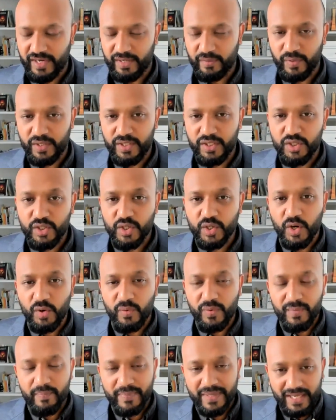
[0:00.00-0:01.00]
And when you
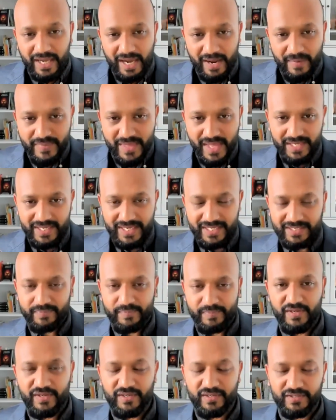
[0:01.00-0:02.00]
go and become that next
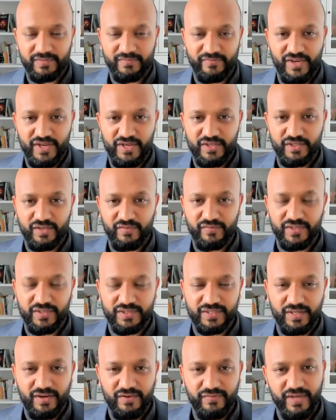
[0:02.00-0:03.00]
best version of
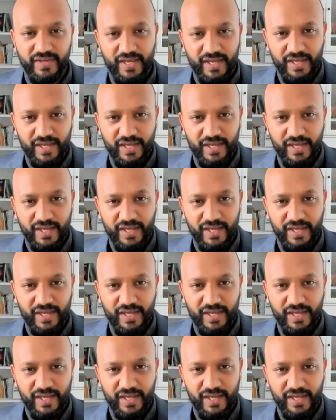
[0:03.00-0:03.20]
yourself,